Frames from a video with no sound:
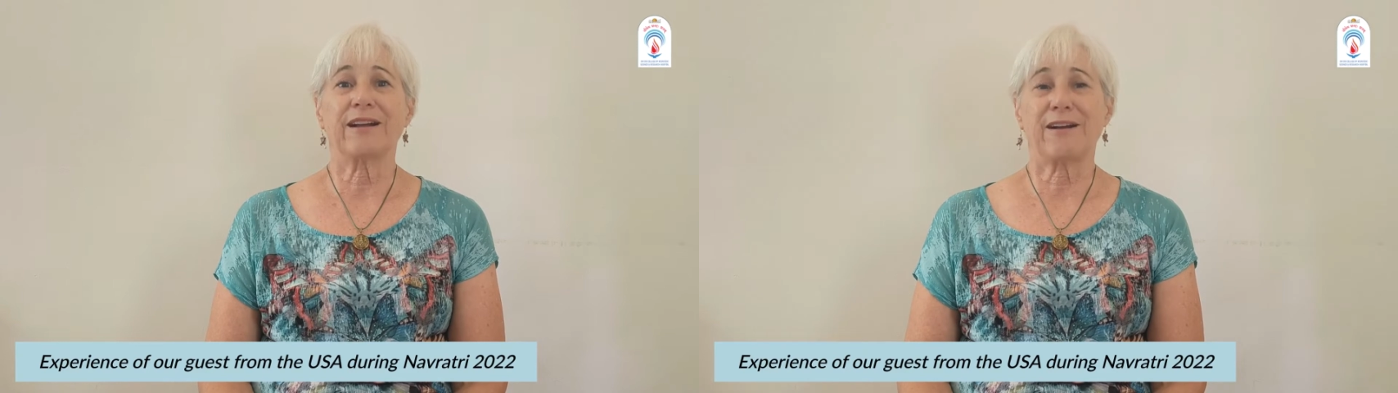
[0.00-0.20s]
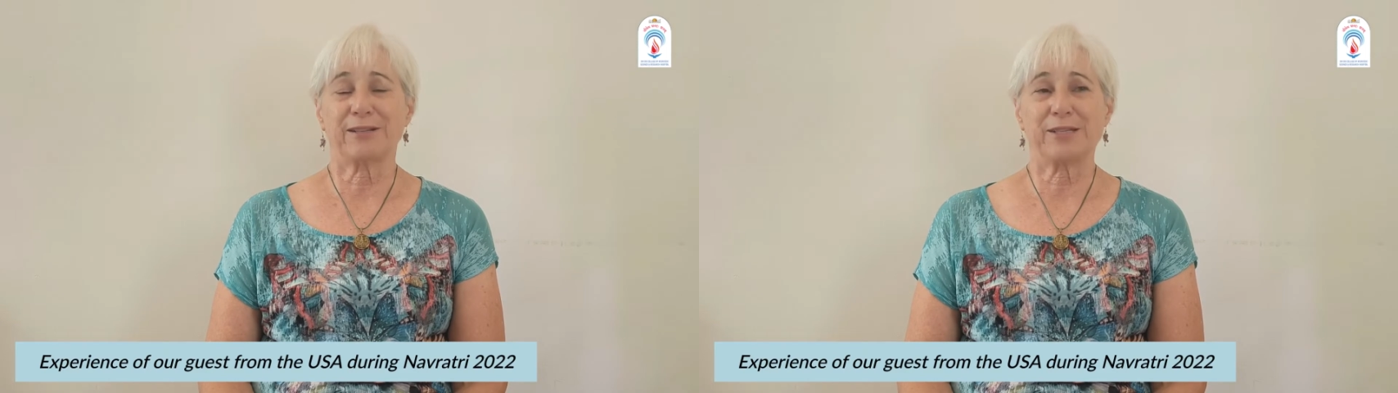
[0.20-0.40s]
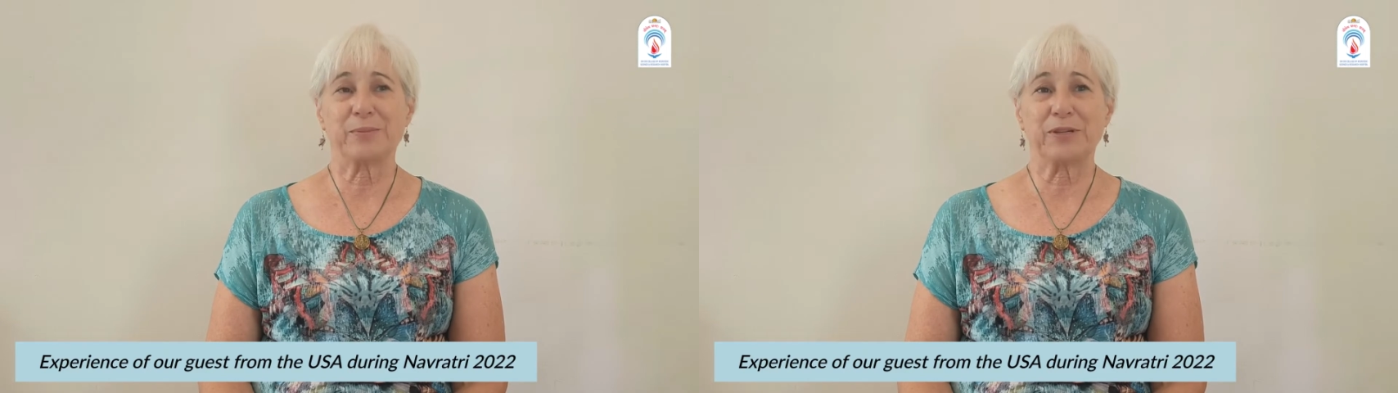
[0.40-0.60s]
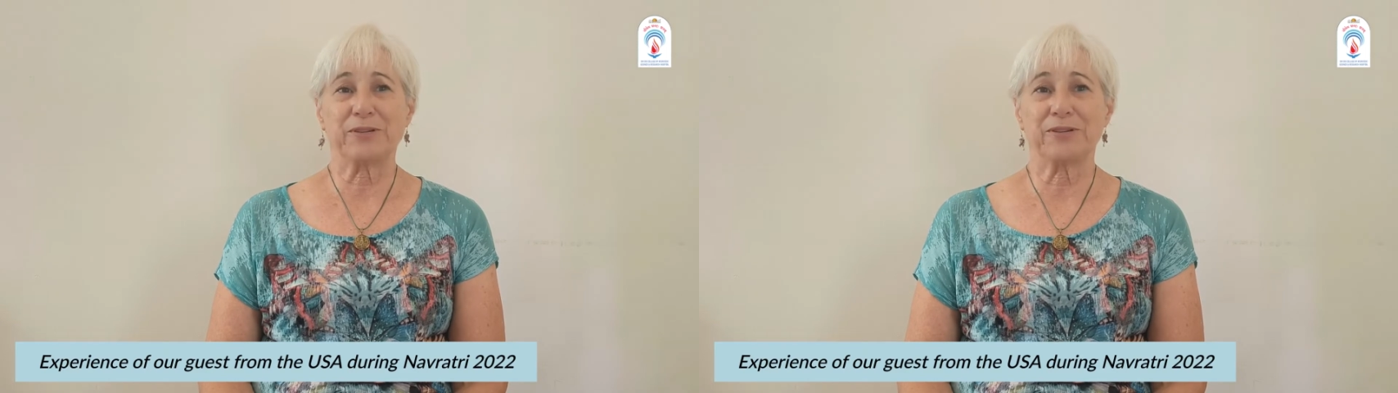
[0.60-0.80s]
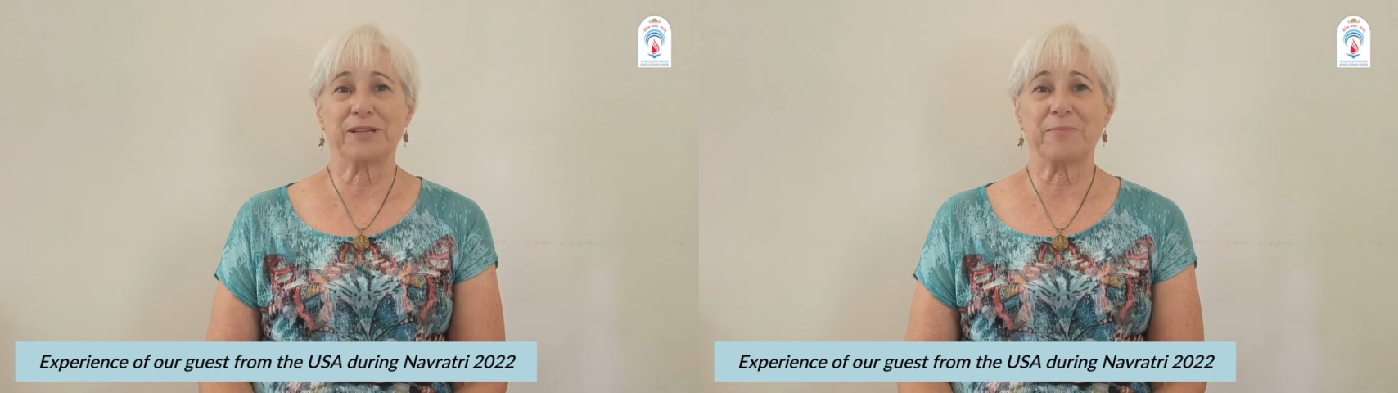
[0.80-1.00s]

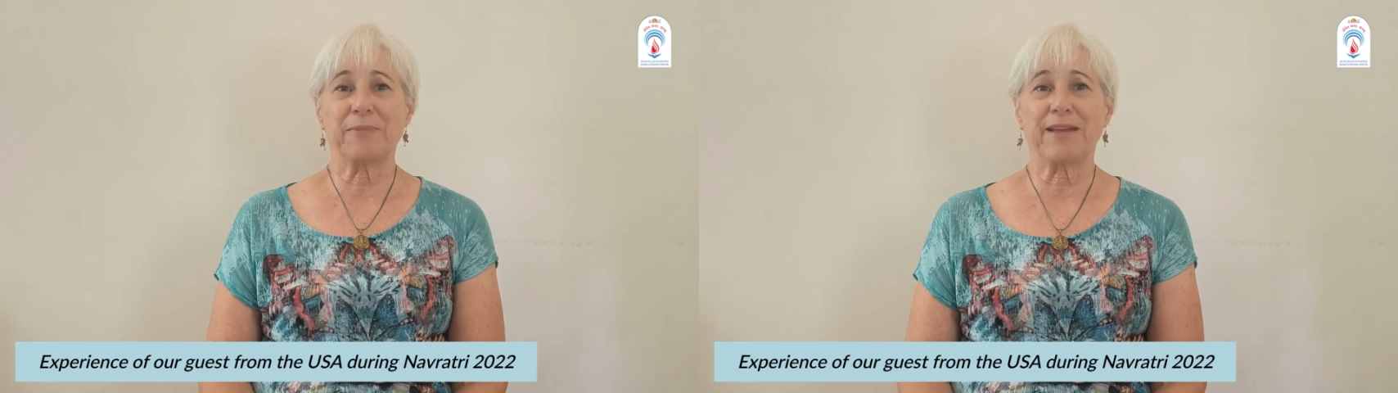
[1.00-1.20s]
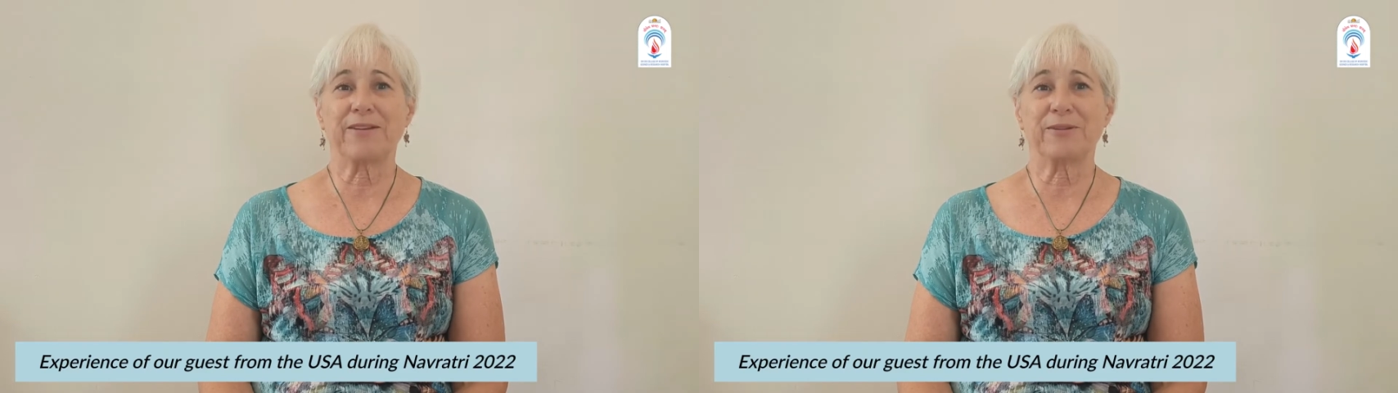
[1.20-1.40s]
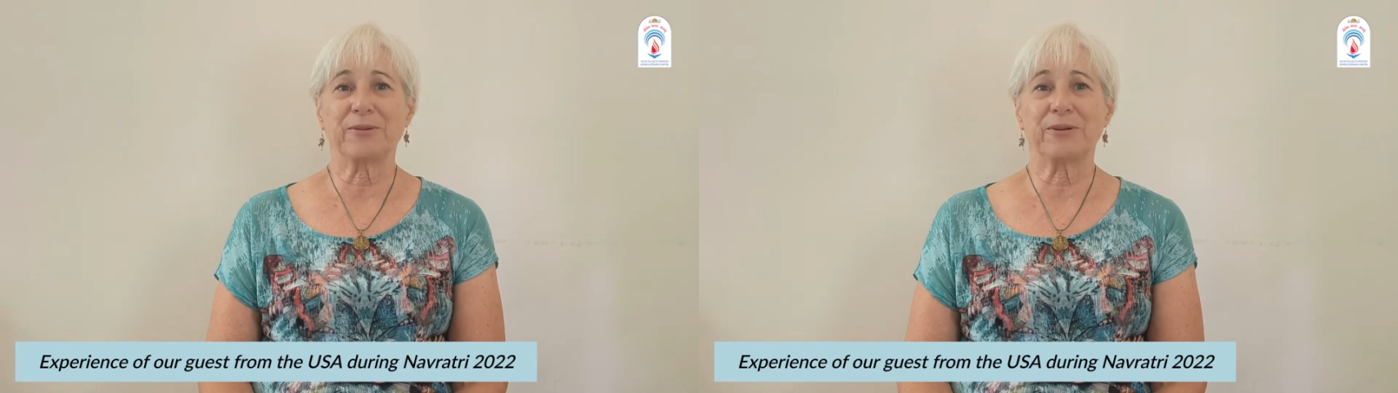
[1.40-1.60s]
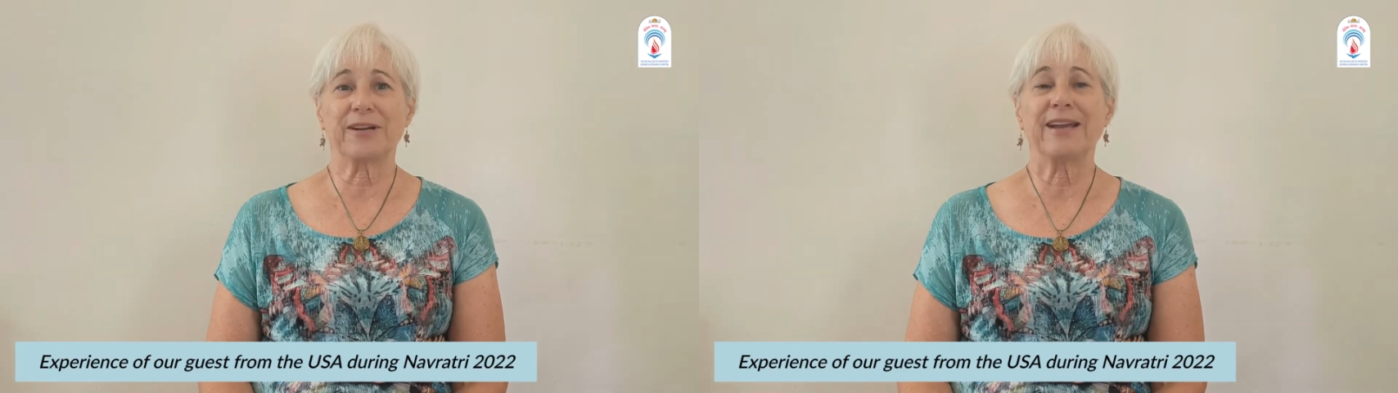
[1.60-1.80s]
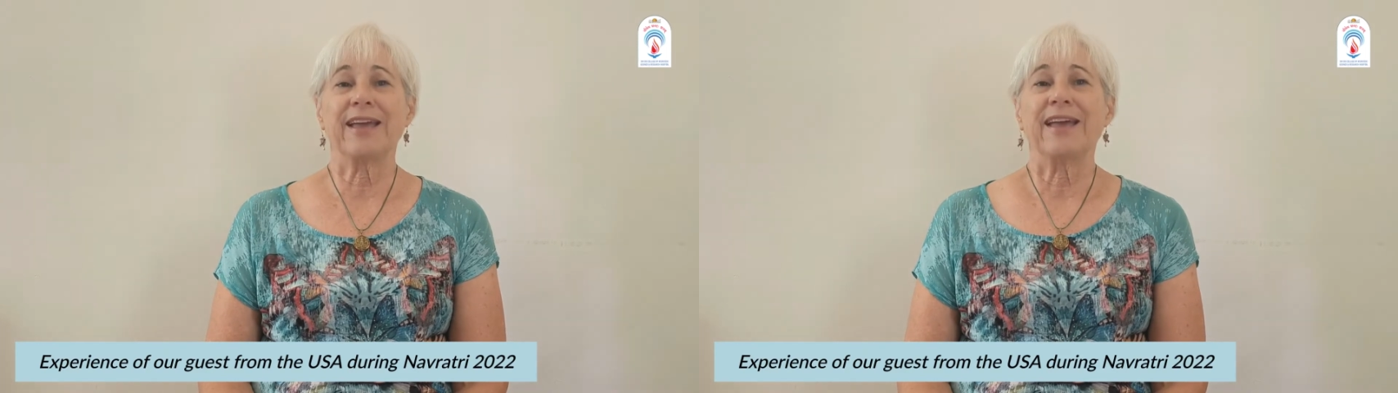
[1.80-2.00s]
Hospital in
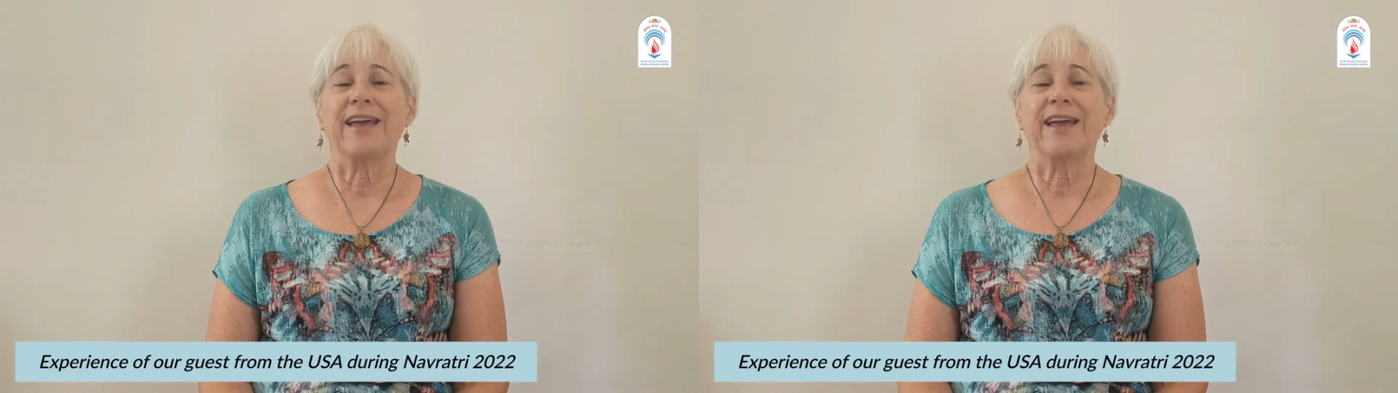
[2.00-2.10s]
Bangalore